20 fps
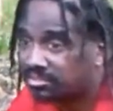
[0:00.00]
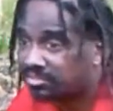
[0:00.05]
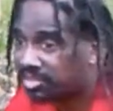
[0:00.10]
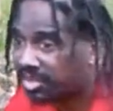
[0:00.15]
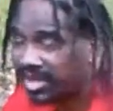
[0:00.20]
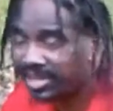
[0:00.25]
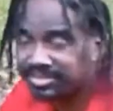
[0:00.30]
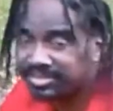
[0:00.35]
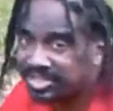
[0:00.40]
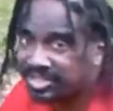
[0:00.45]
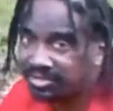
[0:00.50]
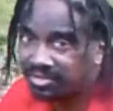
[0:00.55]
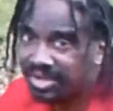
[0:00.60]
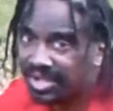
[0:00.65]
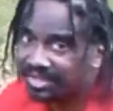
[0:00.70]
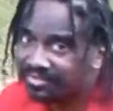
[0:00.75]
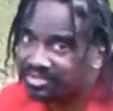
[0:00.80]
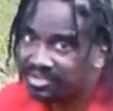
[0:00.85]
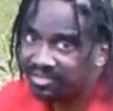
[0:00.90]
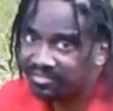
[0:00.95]
Perhaps they don't
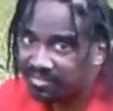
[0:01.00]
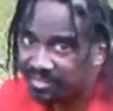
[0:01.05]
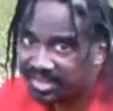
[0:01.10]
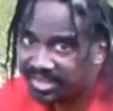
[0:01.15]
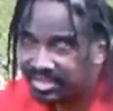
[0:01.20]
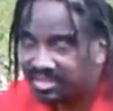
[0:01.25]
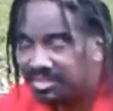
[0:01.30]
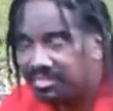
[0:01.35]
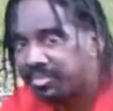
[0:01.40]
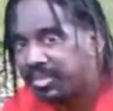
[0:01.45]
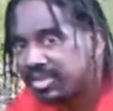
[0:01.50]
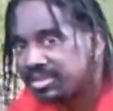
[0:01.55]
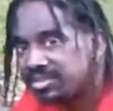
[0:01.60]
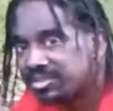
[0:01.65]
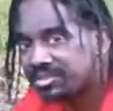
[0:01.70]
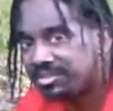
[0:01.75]
have enough money to pay